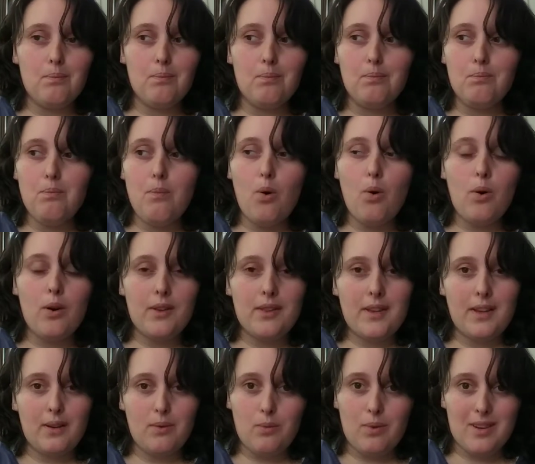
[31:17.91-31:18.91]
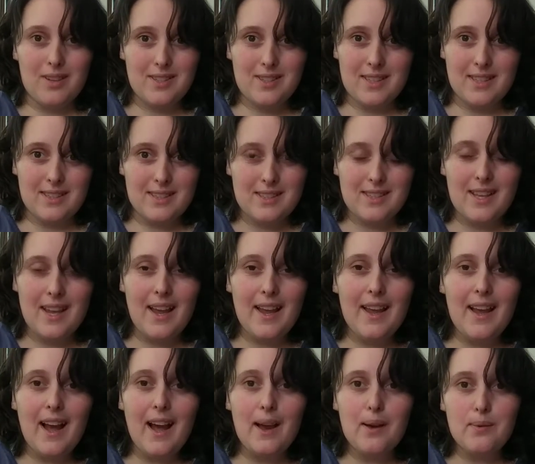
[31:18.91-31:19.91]
more than words can
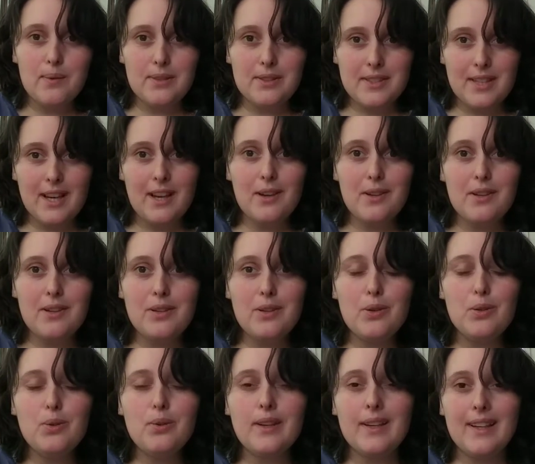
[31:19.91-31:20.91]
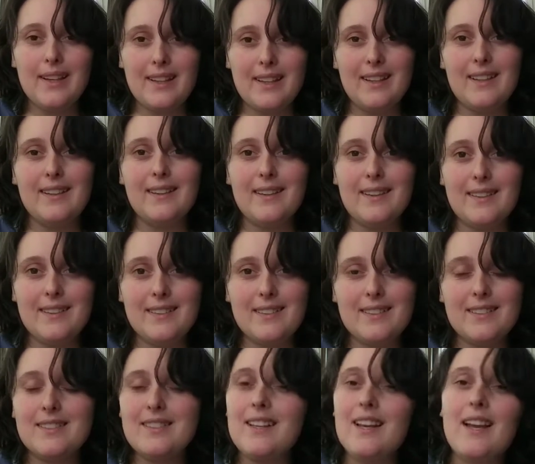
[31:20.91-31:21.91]
say. I will tell you, it
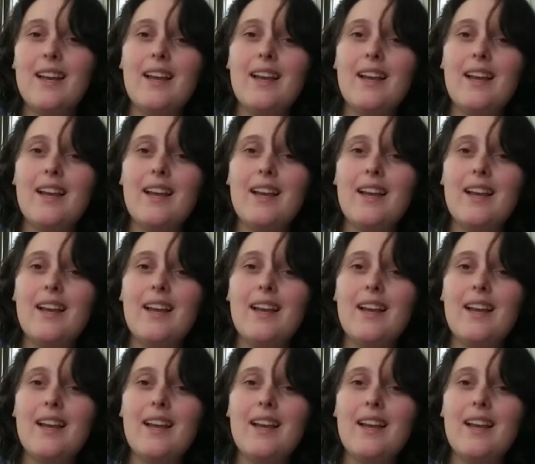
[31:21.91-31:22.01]
is